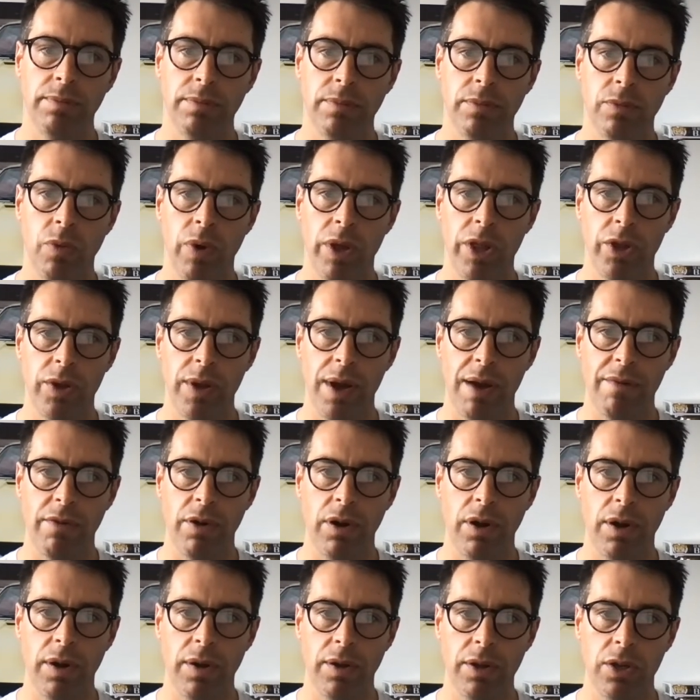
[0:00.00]
whether
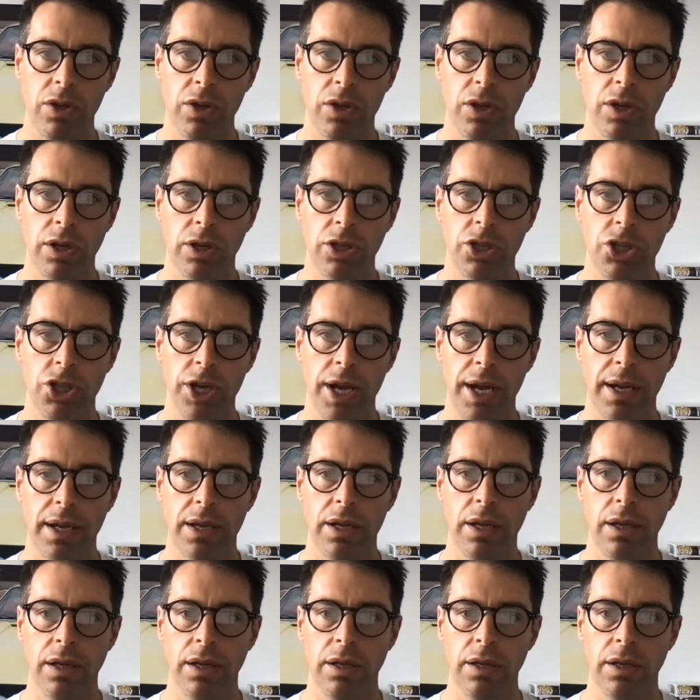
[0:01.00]
you can check